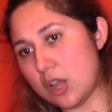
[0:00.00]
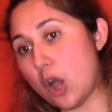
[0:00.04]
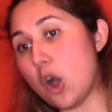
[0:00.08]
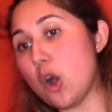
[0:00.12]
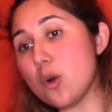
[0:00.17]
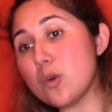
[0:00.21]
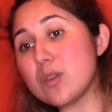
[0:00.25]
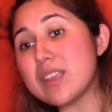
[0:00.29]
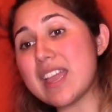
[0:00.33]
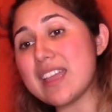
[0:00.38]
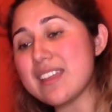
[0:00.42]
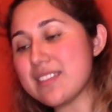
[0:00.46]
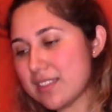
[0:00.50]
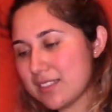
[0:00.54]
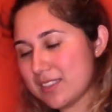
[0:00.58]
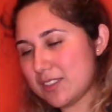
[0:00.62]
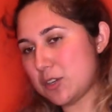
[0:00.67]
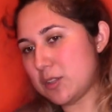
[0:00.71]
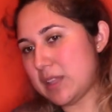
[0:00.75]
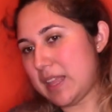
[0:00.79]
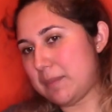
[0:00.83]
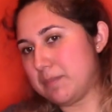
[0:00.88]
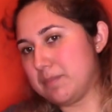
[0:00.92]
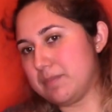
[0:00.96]
Oh, yeah, the
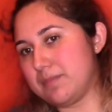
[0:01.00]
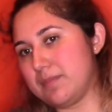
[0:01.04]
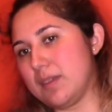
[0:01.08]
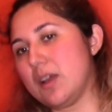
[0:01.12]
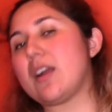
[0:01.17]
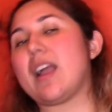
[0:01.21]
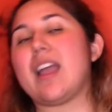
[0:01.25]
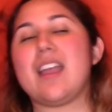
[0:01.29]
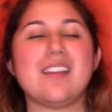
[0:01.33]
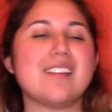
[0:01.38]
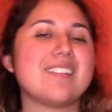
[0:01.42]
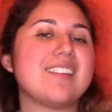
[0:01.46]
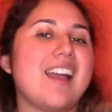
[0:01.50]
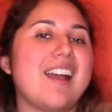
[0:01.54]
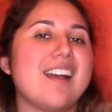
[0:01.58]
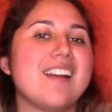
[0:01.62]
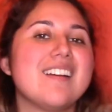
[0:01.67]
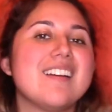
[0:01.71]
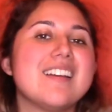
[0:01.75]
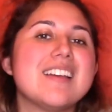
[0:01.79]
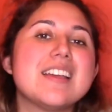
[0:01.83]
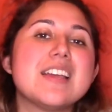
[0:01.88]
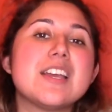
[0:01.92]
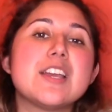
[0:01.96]
little, like, okay, yeah.